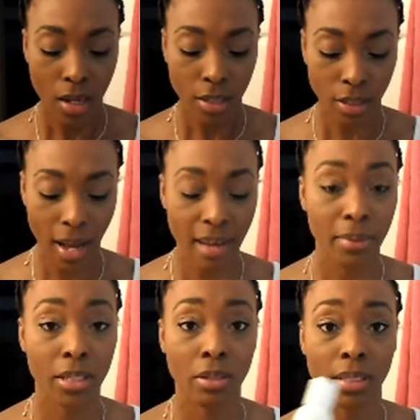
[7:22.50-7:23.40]
So I've
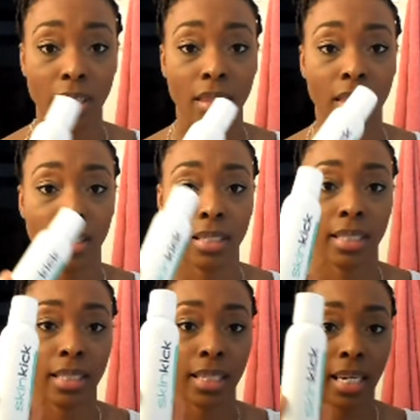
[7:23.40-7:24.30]
been using this
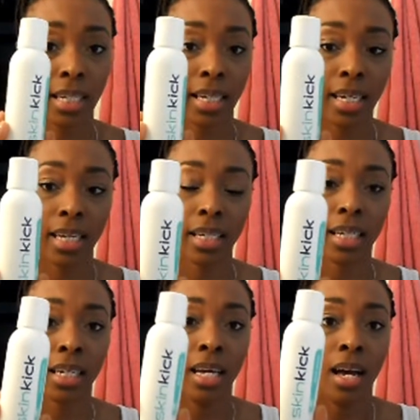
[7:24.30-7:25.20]
Skin Kick,
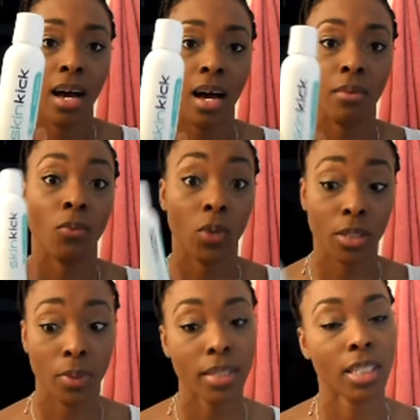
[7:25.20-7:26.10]
which
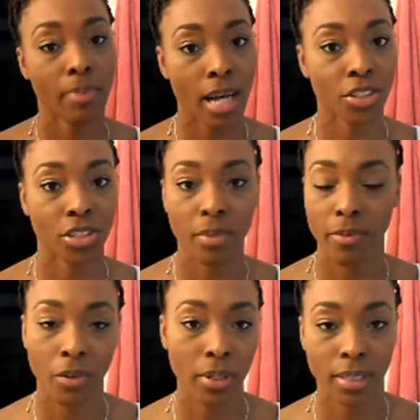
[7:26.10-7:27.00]
was a sponsorship. Of
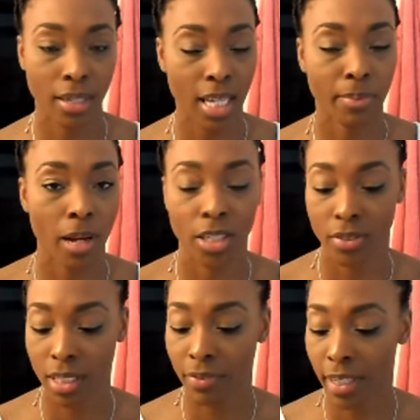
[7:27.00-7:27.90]
course, they're not sponsoring
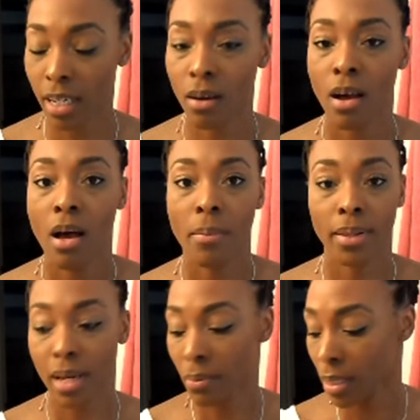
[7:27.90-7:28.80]
this video, but
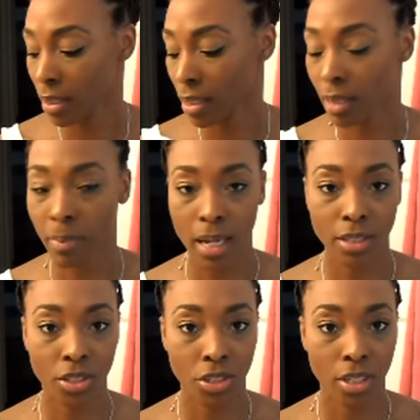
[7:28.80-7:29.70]
that was a
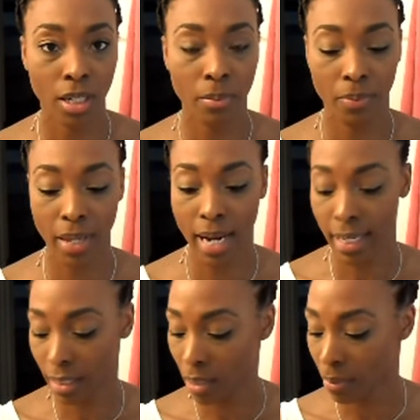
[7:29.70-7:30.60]
sponsorship that I
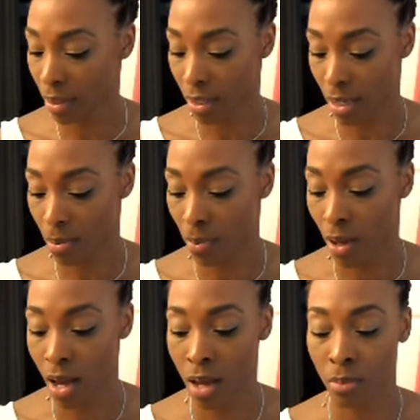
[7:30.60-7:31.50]
did with
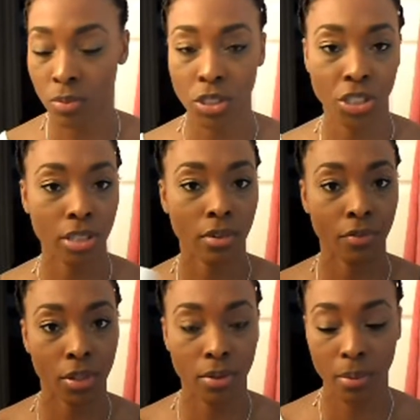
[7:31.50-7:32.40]
them just to
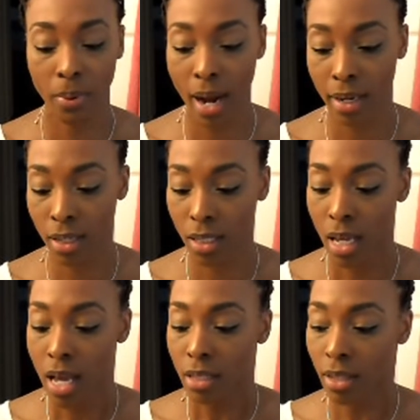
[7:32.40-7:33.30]
review their product.
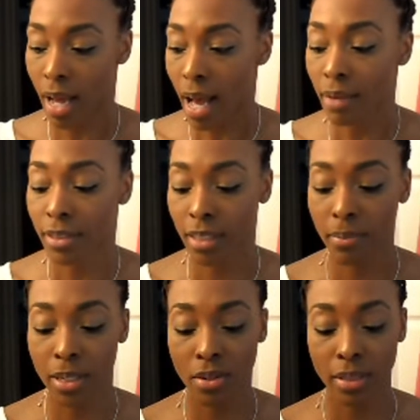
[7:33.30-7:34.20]
So I've still
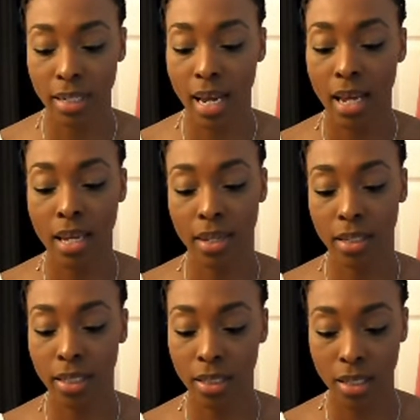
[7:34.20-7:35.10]
been using that.
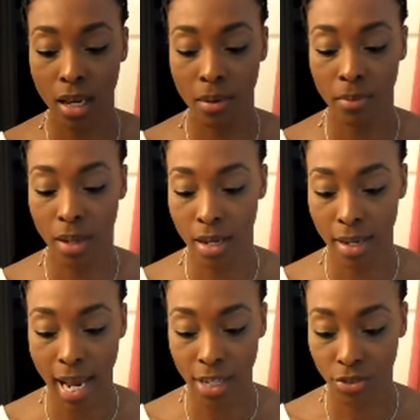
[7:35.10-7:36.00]
This is a
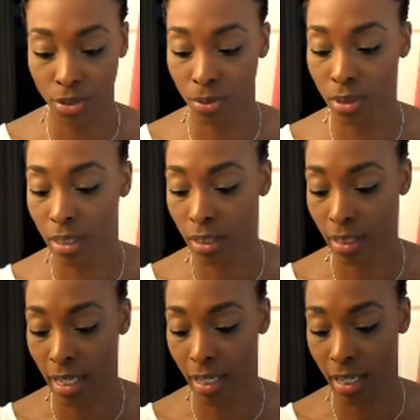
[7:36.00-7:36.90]
natural
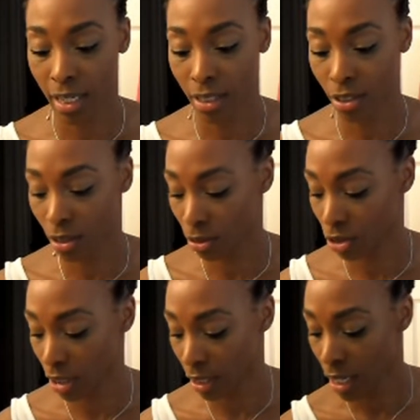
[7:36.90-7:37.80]
skincare
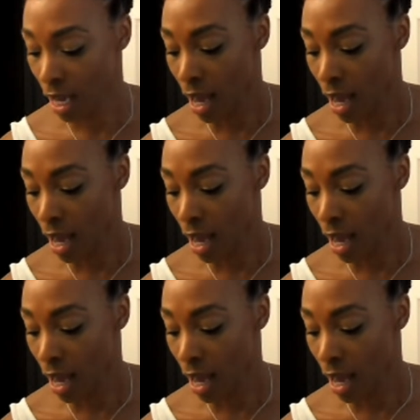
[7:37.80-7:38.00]
solution.